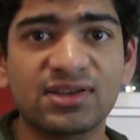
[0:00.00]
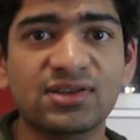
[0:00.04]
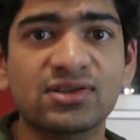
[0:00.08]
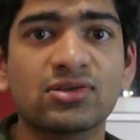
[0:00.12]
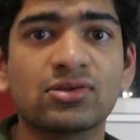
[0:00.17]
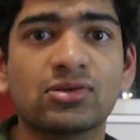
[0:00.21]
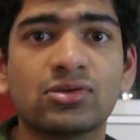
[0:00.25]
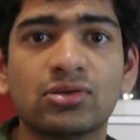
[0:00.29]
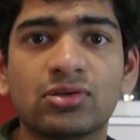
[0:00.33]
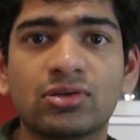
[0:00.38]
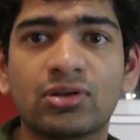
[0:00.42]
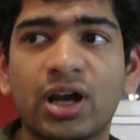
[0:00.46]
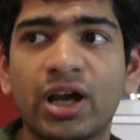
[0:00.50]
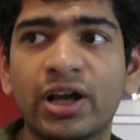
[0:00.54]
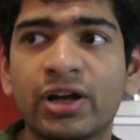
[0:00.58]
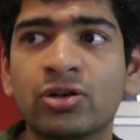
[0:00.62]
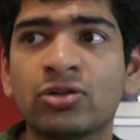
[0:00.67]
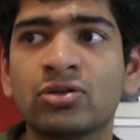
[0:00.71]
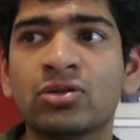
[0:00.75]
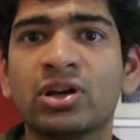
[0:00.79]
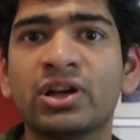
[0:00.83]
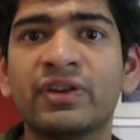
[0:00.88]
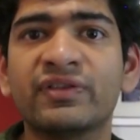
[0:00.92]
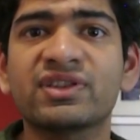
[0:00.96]
So I
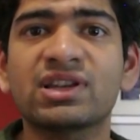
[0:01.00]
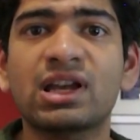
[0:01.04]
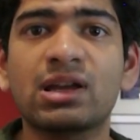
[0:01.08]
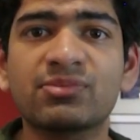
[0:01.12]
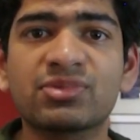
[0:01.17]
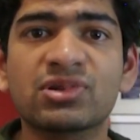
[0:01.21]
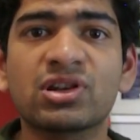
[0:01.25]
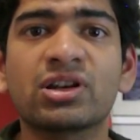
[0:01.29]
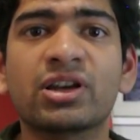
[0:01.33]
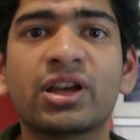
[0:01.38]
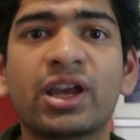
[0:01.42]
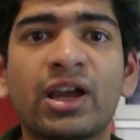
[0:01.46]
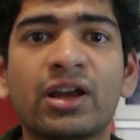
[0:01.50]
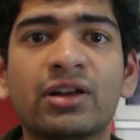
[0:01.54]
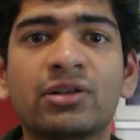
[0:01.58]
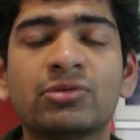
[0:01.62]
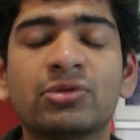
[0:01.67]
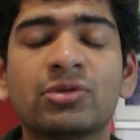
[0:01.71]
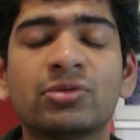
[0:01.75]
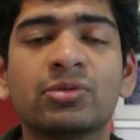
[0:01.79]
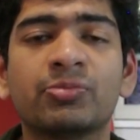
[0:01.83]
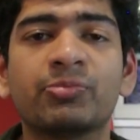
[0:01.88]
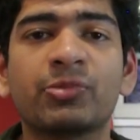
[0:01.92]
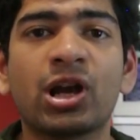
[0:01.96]
don't know if Samsung
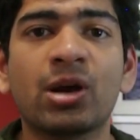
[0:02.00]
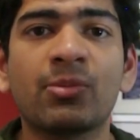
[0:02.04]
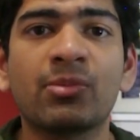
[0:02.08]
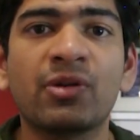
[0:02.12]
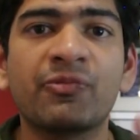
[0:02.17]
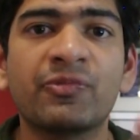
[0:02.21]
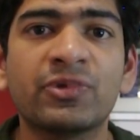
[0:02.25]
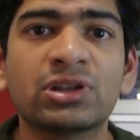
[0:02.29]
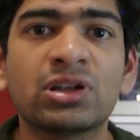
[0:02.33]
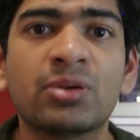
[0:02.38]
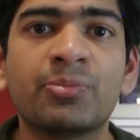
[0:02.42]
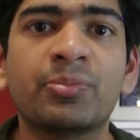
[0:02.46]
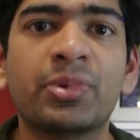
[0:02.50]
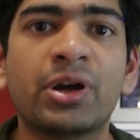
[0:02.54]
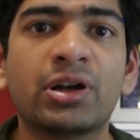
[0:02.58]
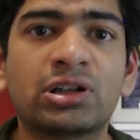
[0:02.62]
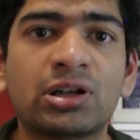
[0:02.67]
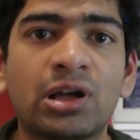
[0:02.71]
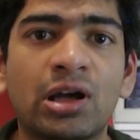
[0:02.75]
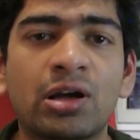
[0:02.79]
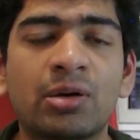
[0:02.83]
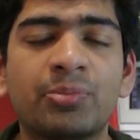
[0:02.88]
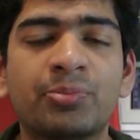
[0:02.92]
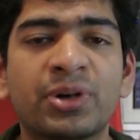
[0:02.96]
can come up with a
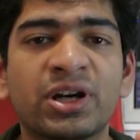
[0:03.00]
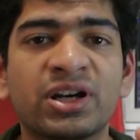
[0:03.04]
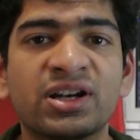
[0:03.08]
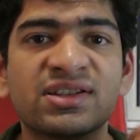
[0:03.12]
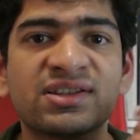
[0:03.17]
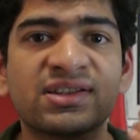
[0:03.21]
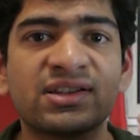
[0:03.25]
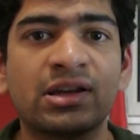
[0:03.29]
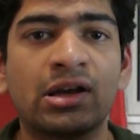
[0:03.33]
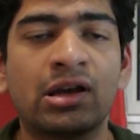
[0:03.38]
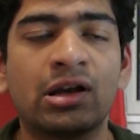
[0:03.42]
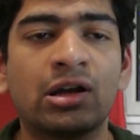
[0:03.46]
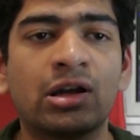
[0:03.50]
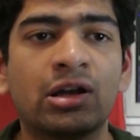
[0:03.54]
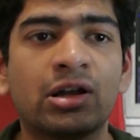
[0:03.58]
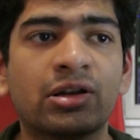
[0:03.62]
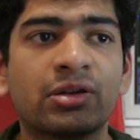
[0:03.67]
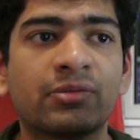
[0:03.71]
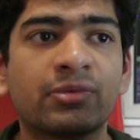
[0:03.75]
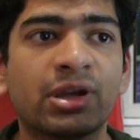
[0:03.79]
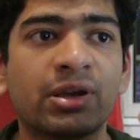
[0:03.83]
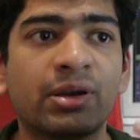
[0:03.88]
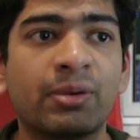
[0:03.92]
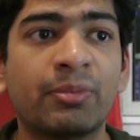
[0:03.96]

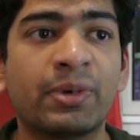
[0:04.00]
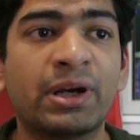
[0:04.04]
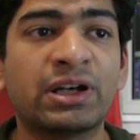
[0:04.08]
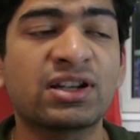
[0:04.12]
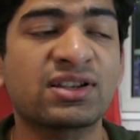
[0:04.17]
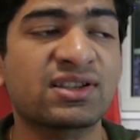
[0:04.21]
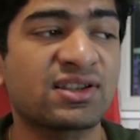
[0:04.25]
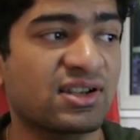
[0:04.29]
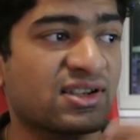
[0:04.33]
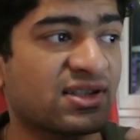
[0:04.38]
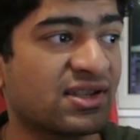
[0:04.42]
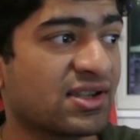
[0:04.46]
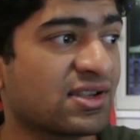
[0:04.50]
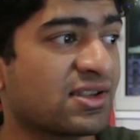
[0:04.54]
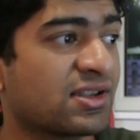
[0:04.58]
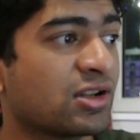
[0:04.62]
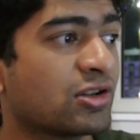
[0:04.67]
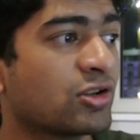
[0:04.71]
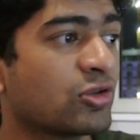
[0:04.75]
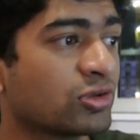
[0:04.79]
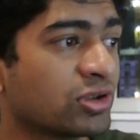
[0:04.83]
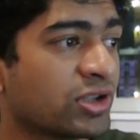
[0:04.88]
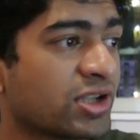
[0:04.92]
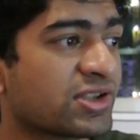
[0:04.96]
better
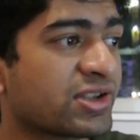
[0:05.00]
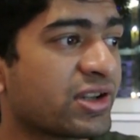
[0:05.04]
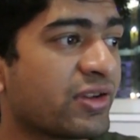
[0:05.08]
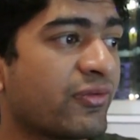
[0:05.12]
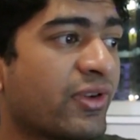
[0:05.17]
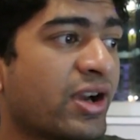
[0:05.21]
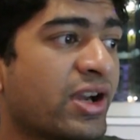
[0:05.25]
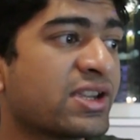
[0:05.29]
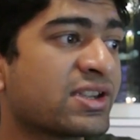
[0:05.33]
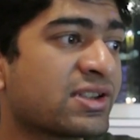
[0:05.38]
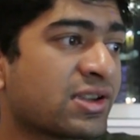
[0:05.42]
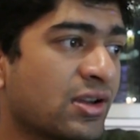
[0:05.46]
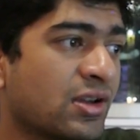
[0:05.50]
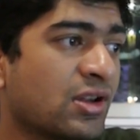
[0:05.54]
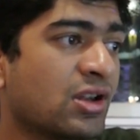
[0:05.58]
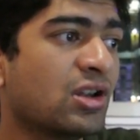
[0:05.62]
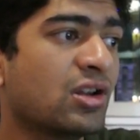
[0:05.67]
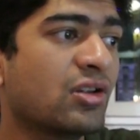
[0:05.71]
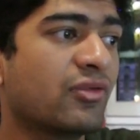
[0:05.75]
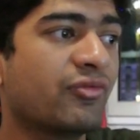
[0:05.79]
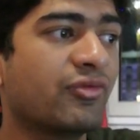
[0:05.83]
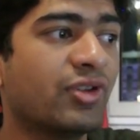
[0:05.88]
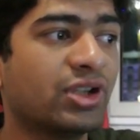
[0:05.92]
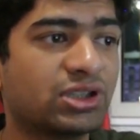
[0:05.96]
successor to this device
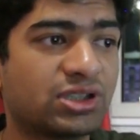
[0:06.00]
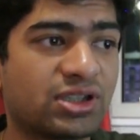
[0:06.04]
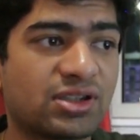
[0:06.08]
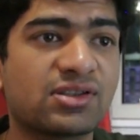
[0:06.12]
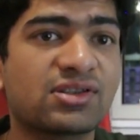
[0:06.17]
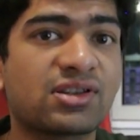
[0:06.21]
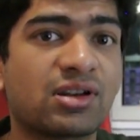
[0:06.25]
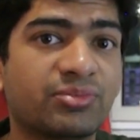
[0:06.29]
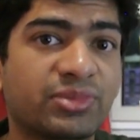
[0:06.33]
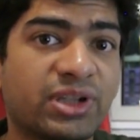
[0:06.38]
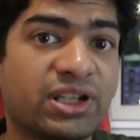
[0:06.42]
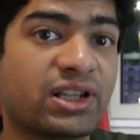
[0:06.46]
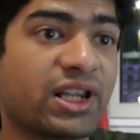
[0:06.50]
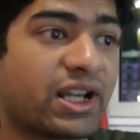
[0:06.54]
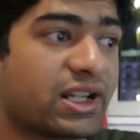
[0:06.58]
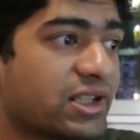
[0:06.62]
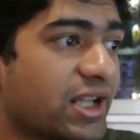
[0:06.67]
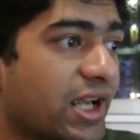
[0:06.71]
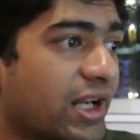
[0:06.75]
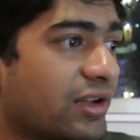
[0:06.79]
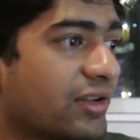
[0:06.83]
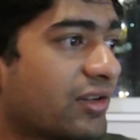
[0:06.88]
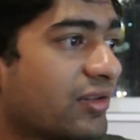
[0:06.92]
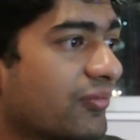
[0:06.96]
with something like
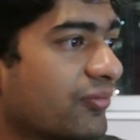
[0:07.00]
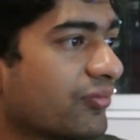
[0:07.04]
that.